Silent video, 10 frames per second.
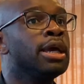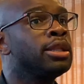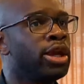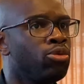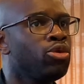
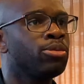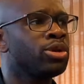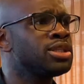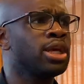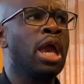They were,
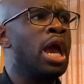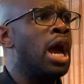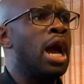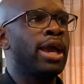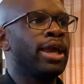because like
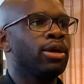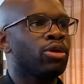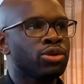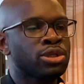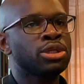I
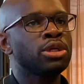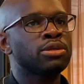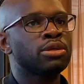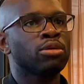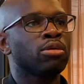could
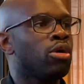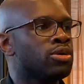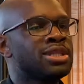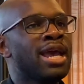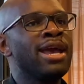sit or
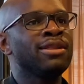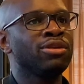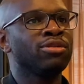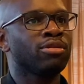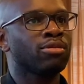stand
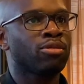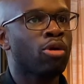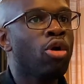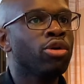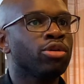in a
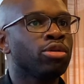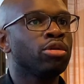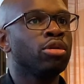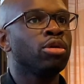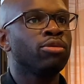corner
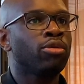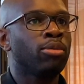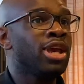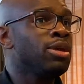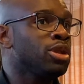for
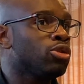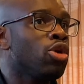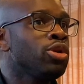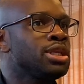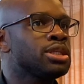maybe
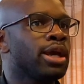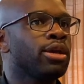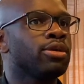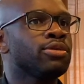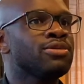thirty
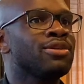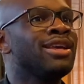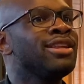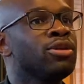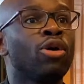seconds,
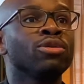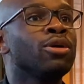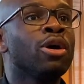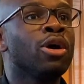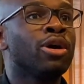and then
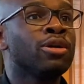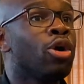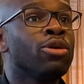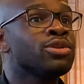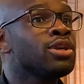all,
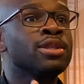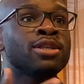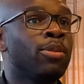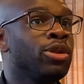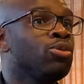all of a sudden
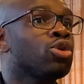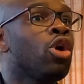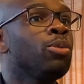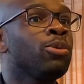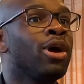somebody would
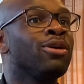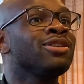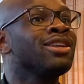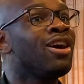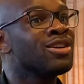come around
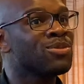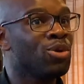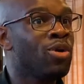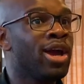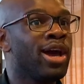and ask me
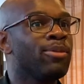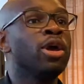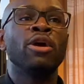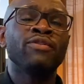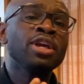who I am,
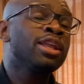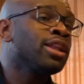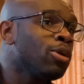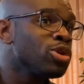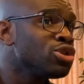thinking that
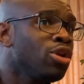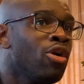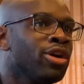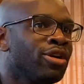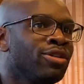I was a
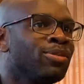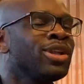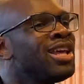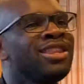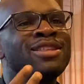lawyer, but
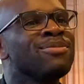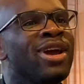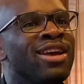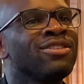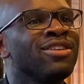that didn't
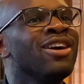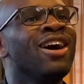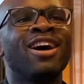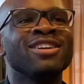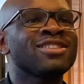matter,
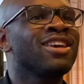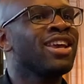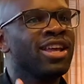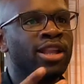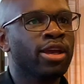asking
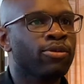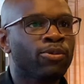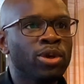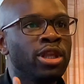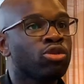and then like
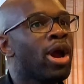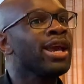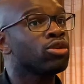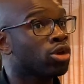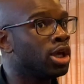really
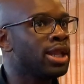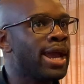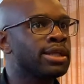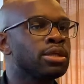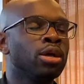trying to
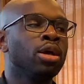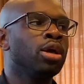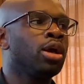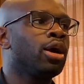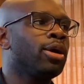connect.
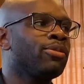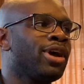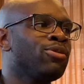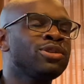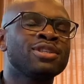Um, I
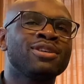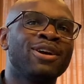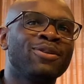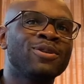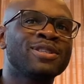was
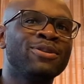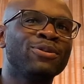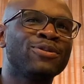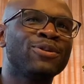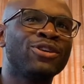I was
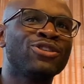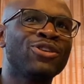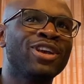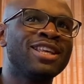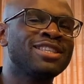even
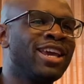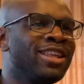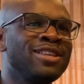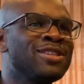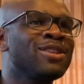jokingly say, hey,
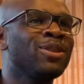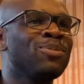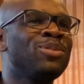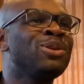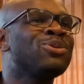this is not a
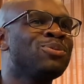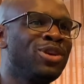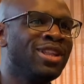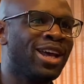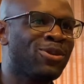B to B
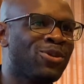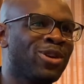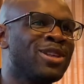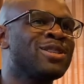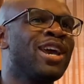network,
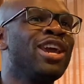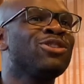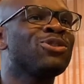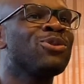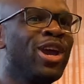it's a
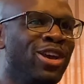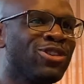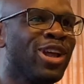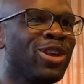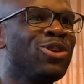H to H,
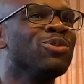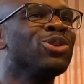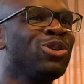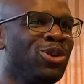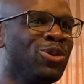like human
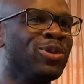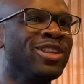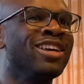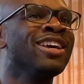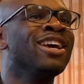to
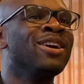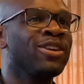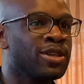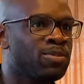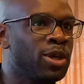human,
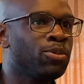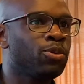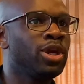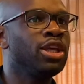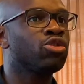because people
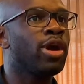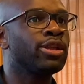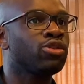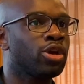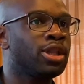really tried
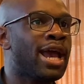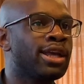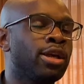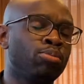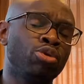to
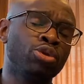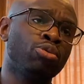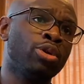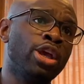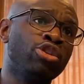connect and put the
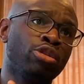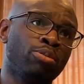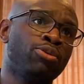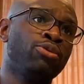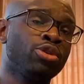relational
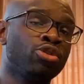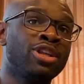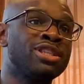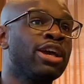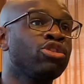before the
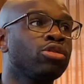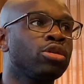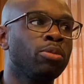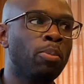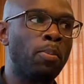transactional.